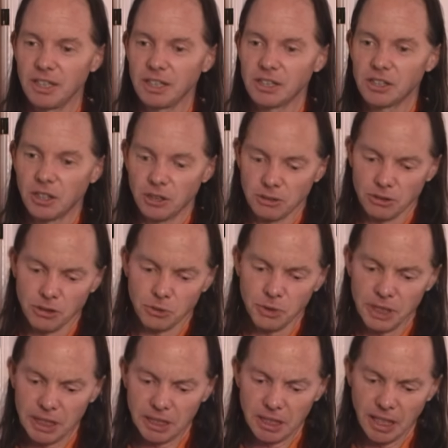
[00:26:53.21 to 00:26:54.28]
So
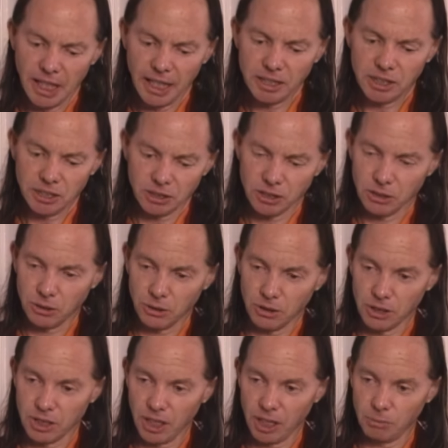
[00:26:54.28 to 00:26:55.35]
three ancient
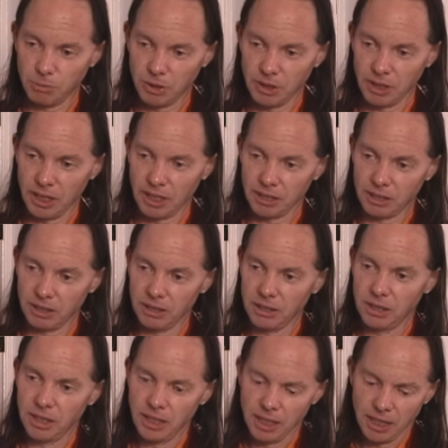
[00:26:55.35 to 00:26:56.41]
schools on Buddha nature,
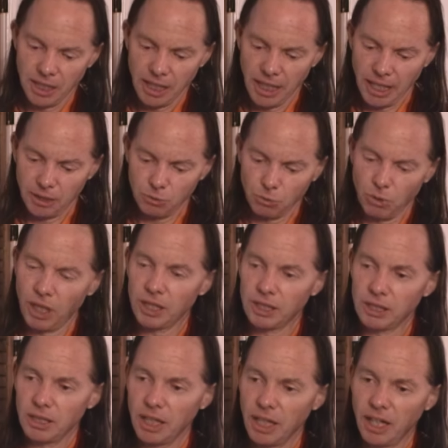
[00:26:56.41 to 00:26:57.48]
and
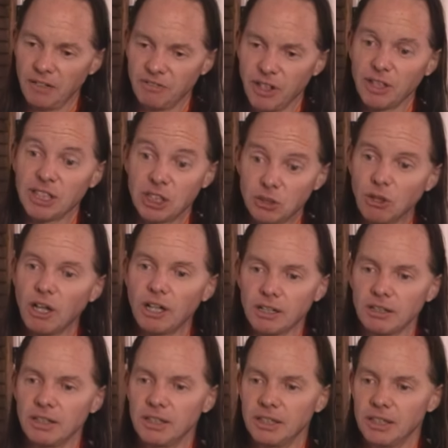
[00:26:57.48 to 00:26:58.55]
one uh, very
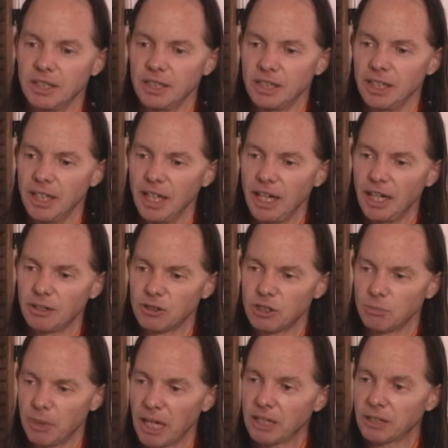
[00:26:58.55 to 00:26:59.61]
strong uh,
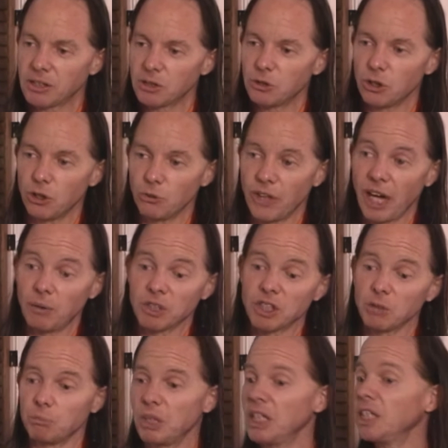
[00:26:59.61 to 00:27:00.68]
Tibetan school that was
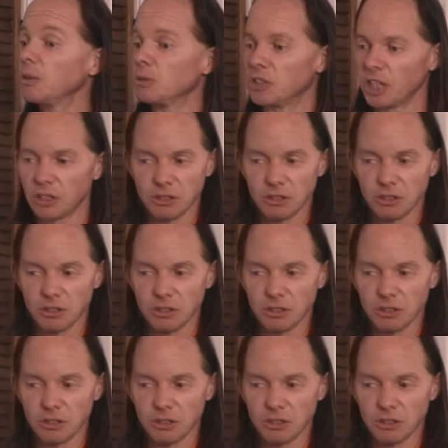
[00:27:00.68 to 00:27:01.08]
competing with Je